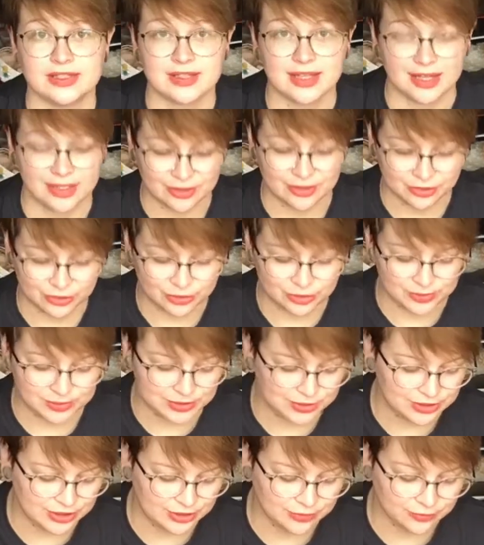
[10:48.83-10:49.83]
That Huda
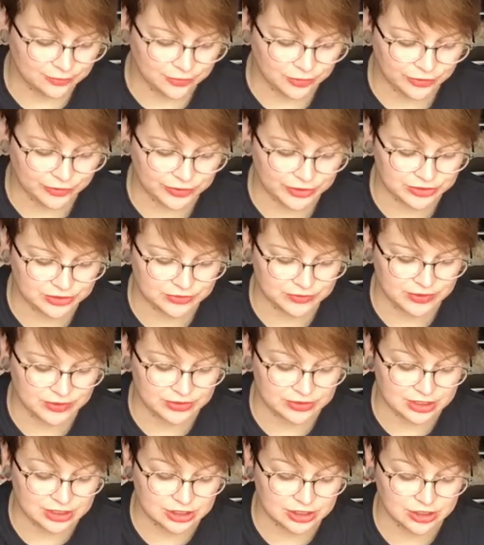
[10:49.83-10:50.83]
Beauty Full Filter
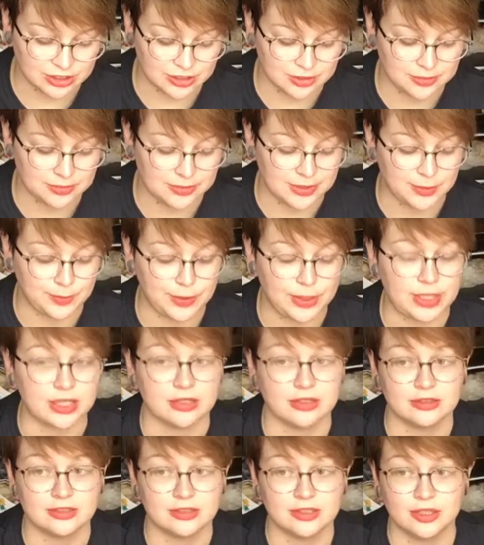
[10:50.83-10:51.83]
Foundation made me
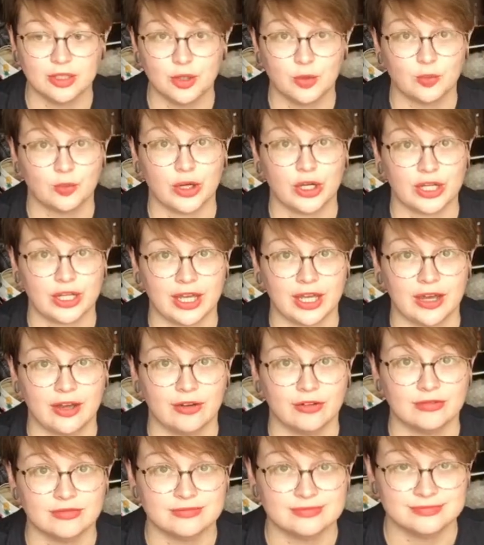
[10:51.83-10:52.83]
break
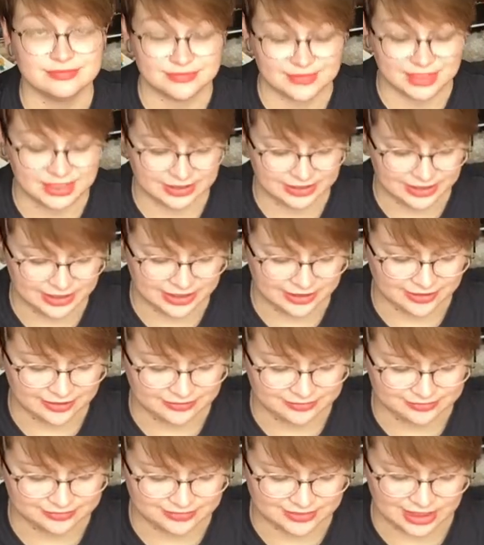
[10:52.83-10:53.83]
out and like
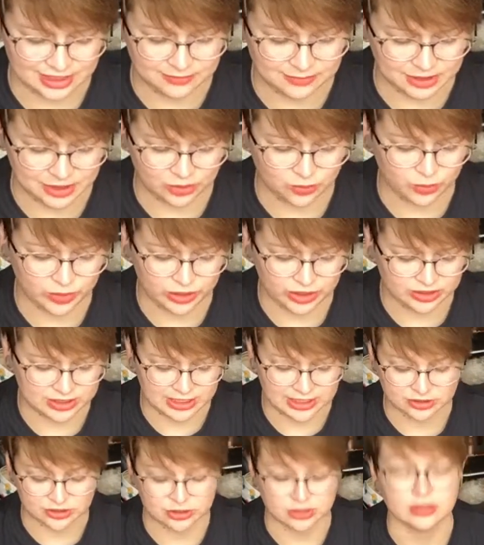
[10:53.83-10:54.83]
gave me like weird
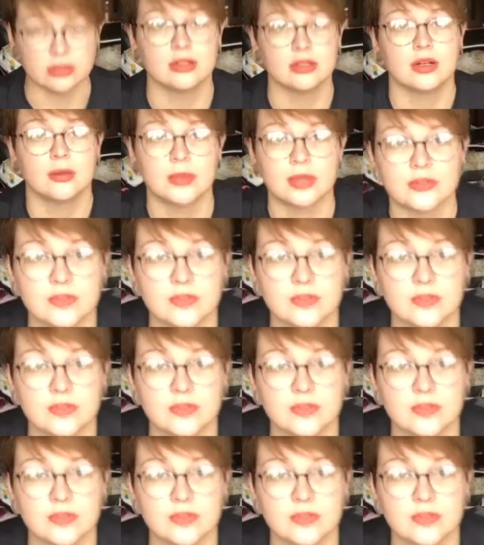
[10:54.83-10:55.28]
texture on my